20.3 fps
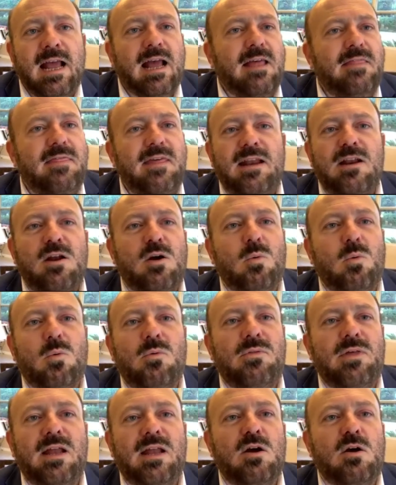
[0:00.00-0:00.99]
They
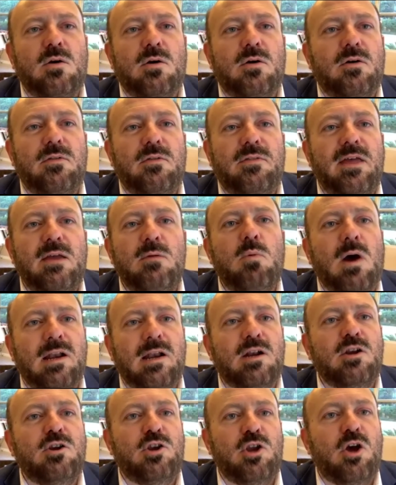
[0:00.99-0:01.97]

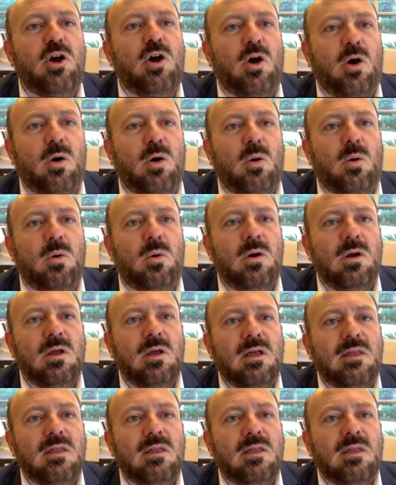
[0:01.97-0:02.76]
want to know